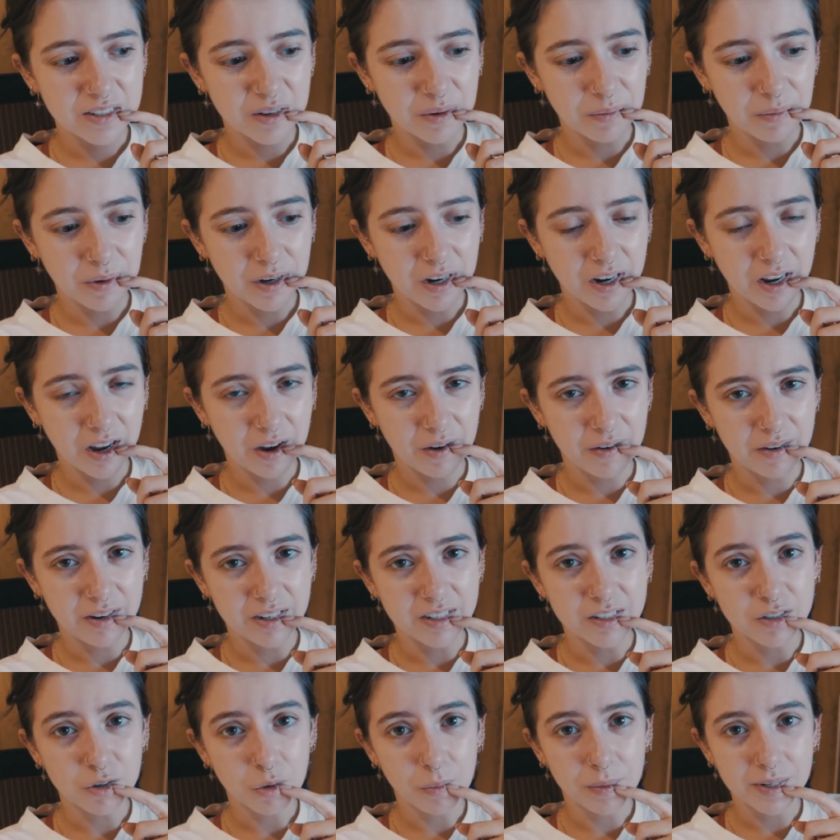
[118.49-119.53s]
so I'm gonna go
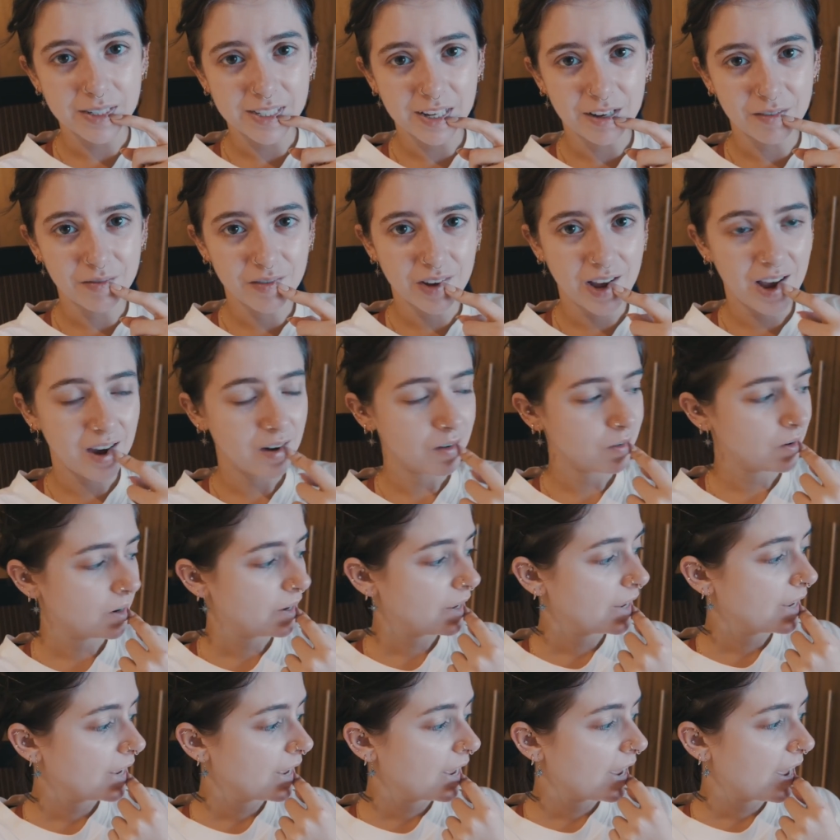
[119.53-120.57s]
and sort myself out,
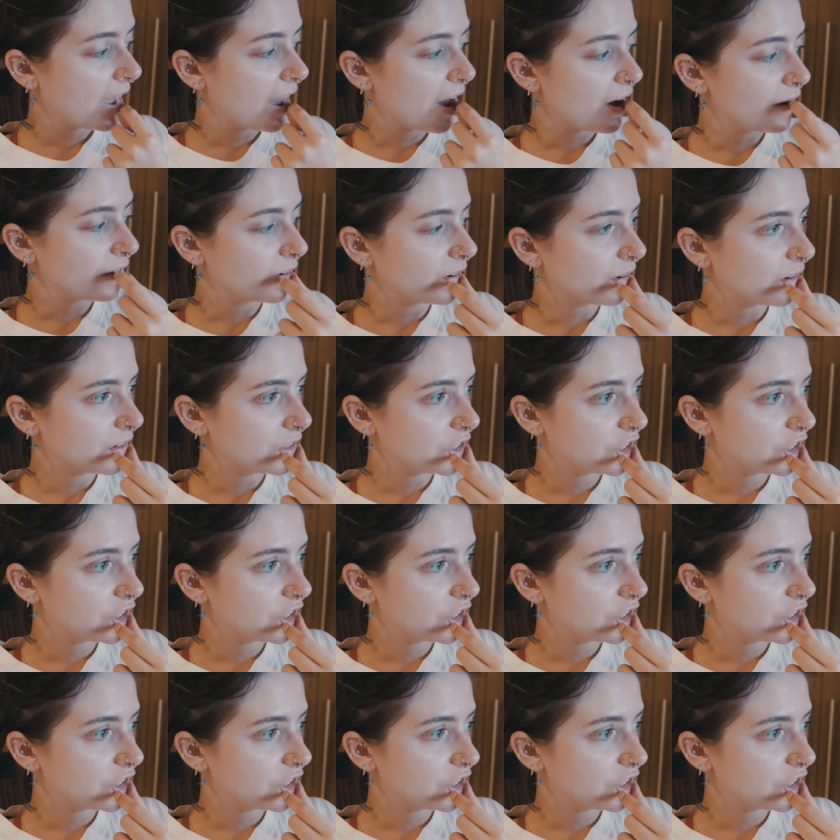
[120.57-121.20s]
have a